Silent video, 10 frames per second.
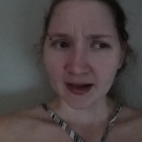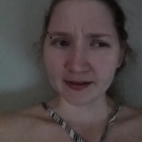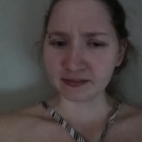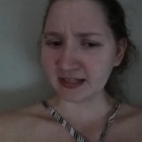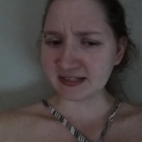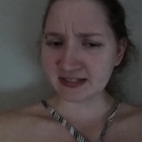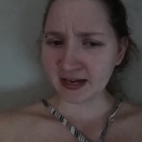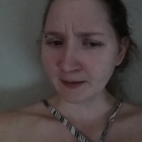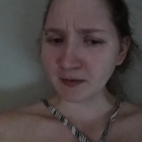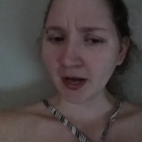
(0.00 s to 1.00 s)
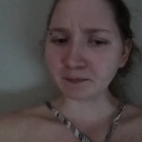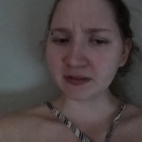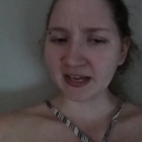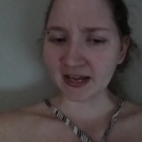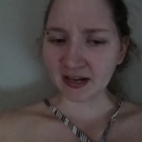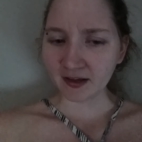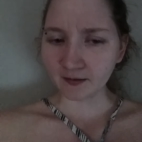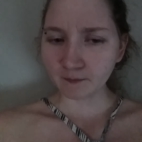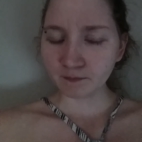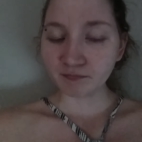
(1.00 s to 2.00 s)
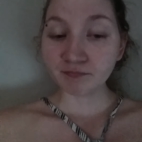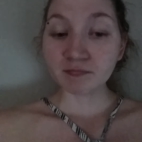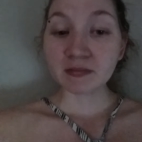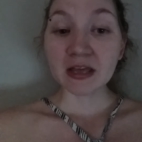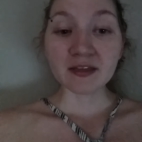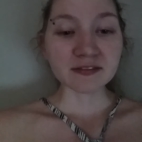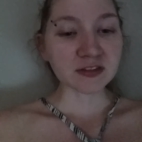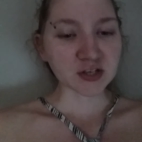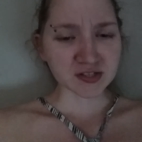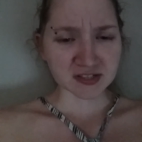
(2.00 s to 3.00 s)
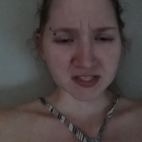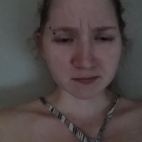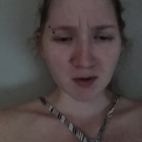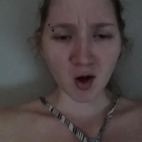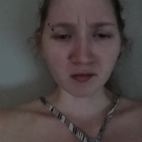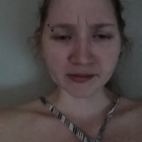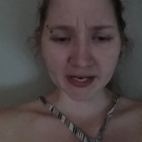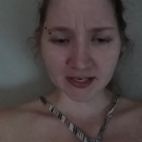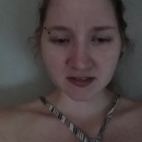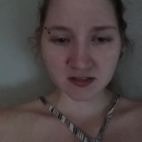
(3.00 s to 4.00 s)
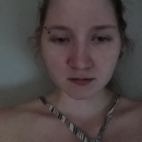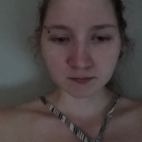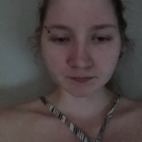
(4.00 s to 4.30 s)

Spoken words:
and let's say I'm not planning. There's a small light,